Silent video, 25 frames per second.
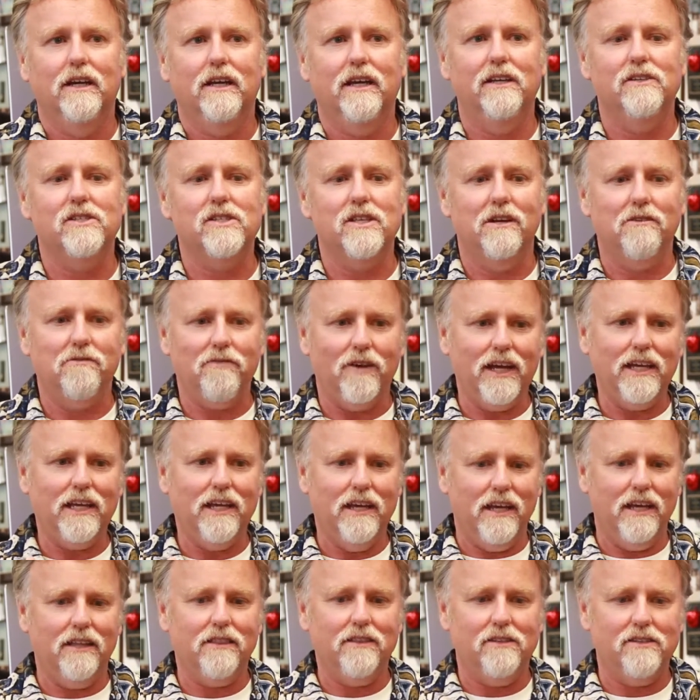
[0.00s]
is that if I
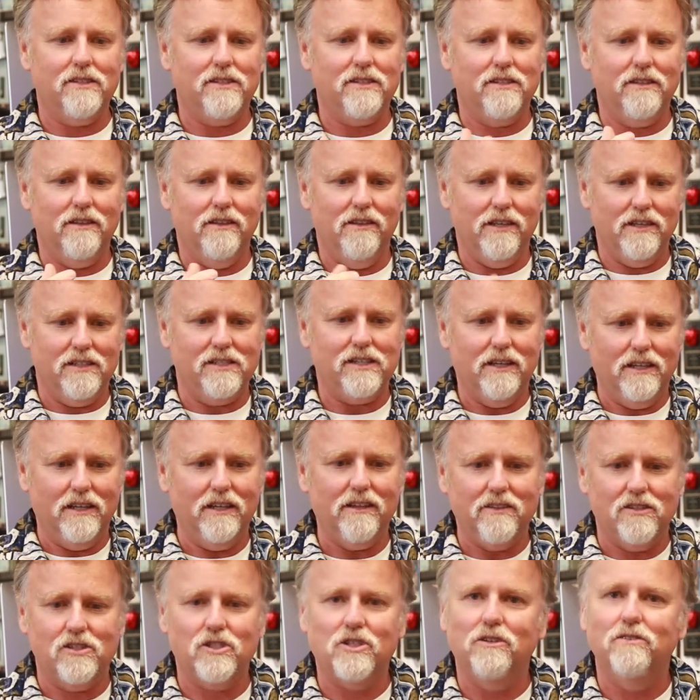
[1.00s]
can get this
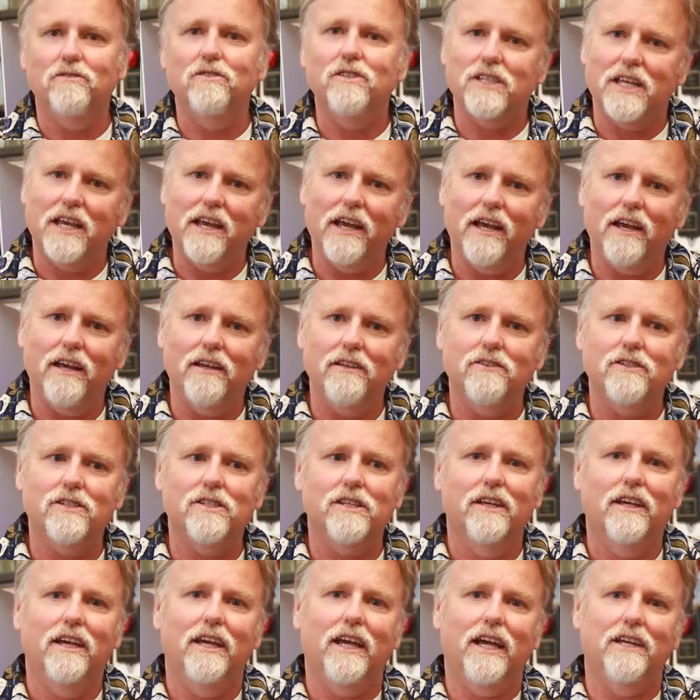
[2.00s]
into the students'
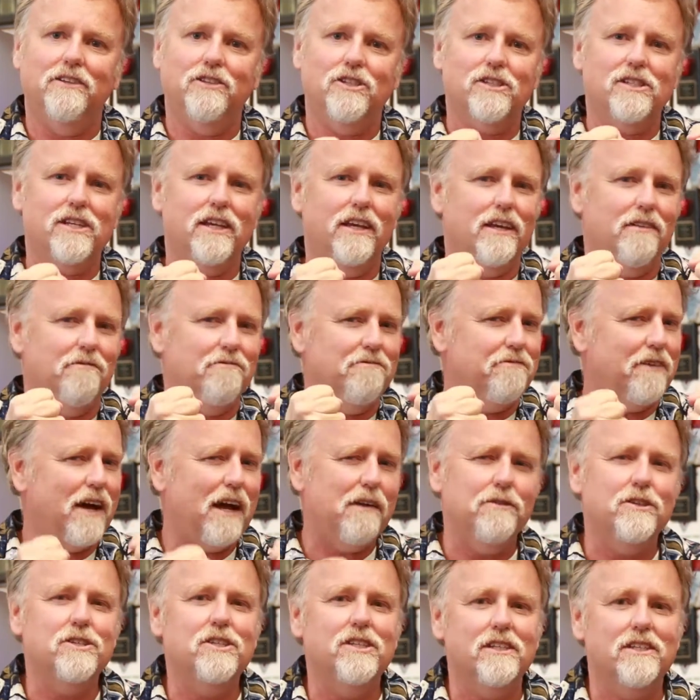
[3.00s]
hands and just get
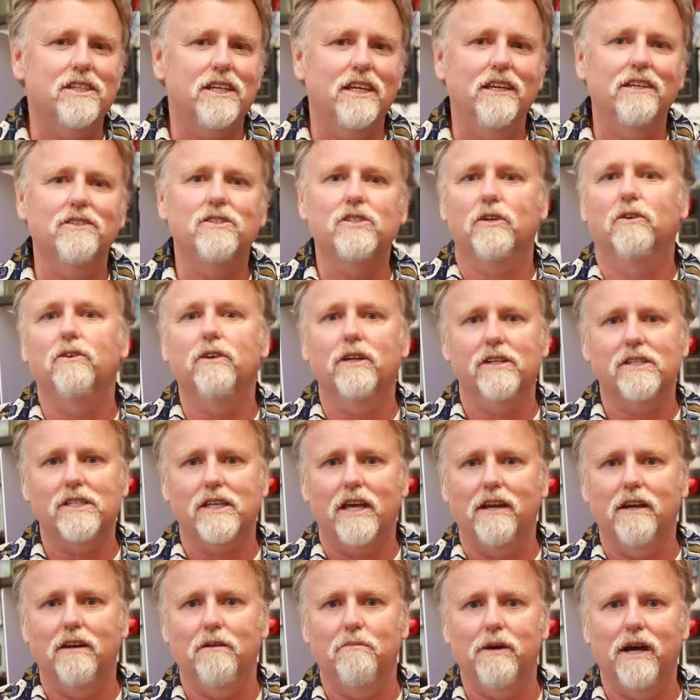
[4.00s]
5 or 6 kids that are
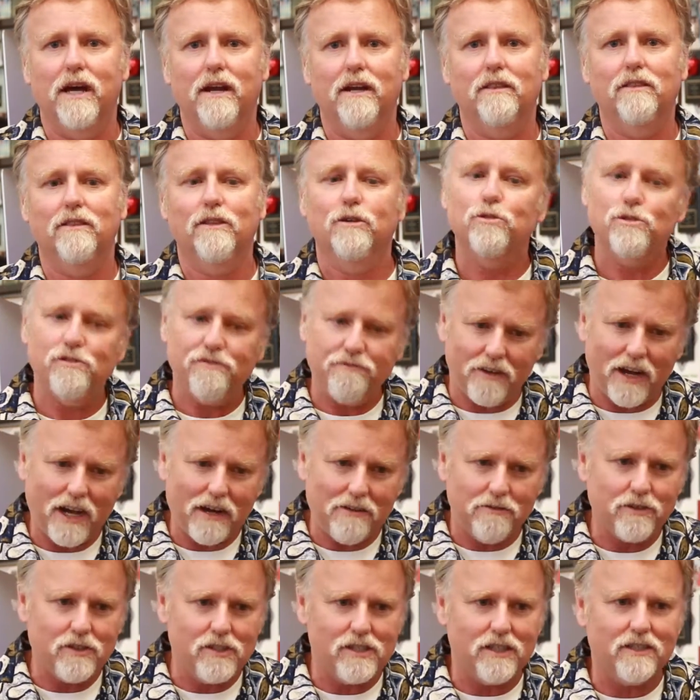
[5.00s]
excited about it, those
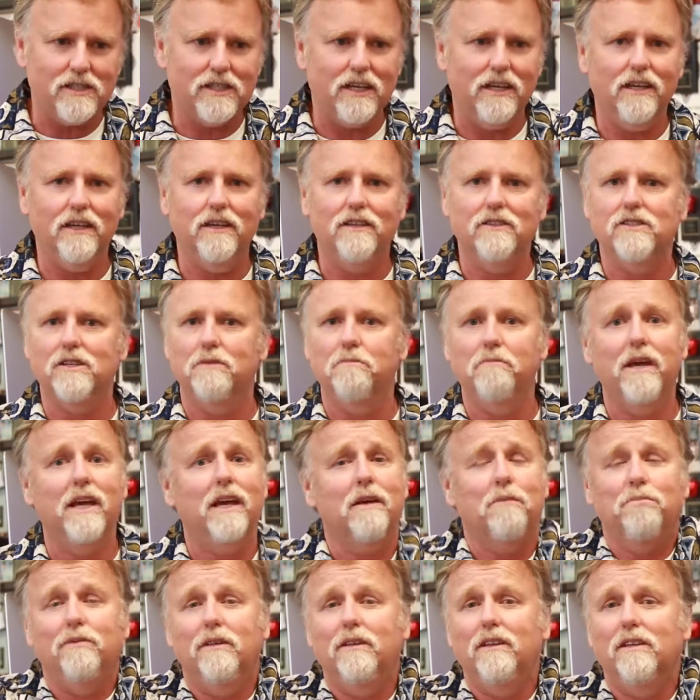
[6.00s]
5 or 6 kids, it may
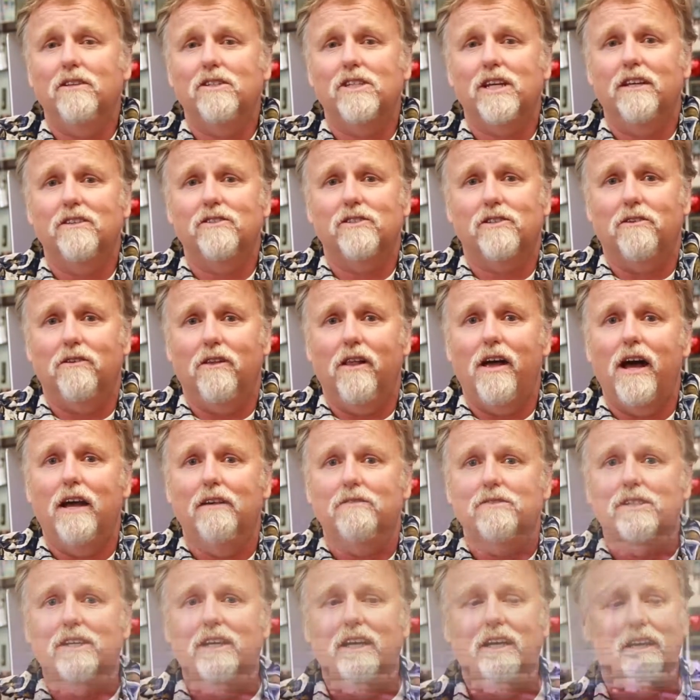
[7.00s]
completely change their
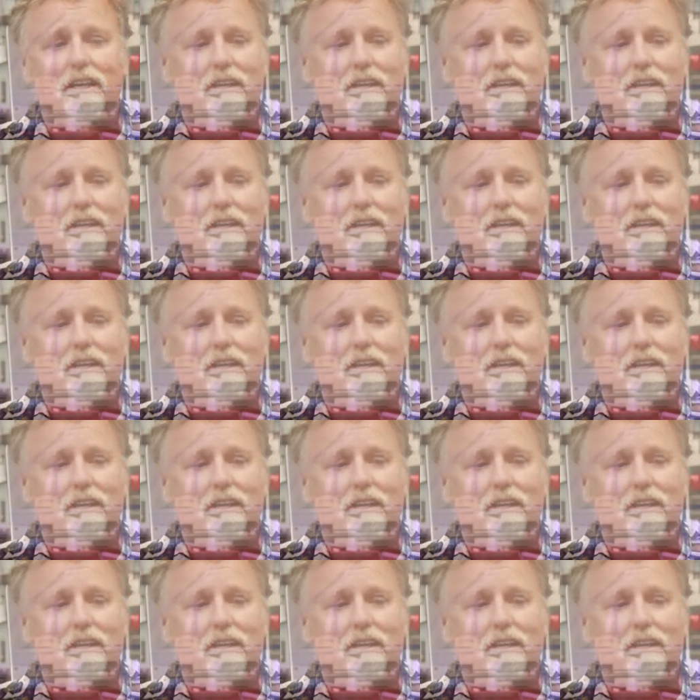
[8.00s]
lives.